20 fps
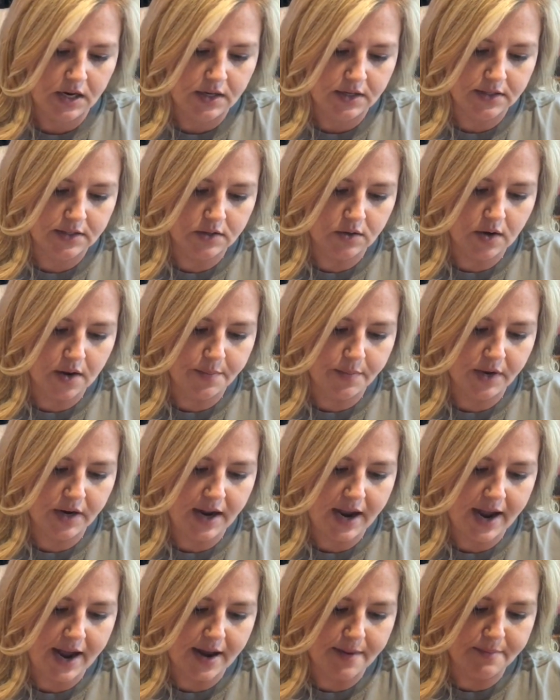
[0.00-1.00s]
So I'm going
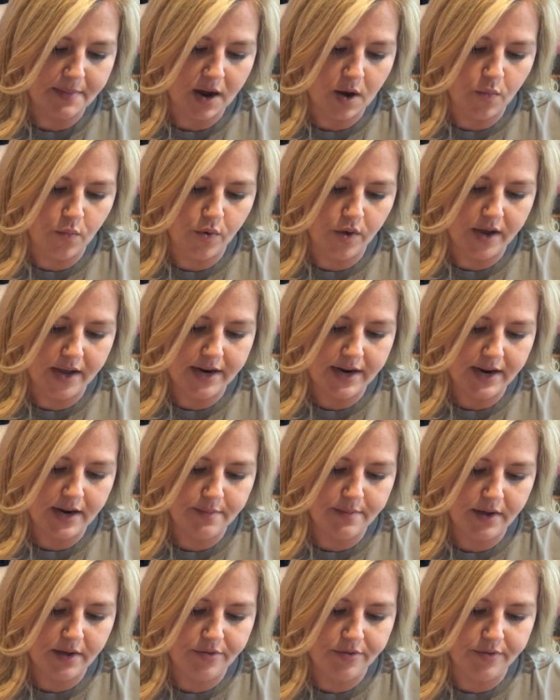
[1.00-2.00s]
to add my 1
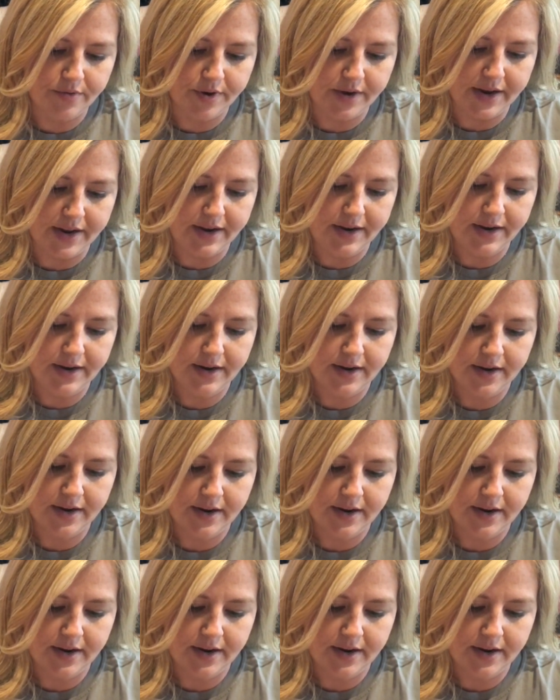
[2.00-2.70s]
and my 3,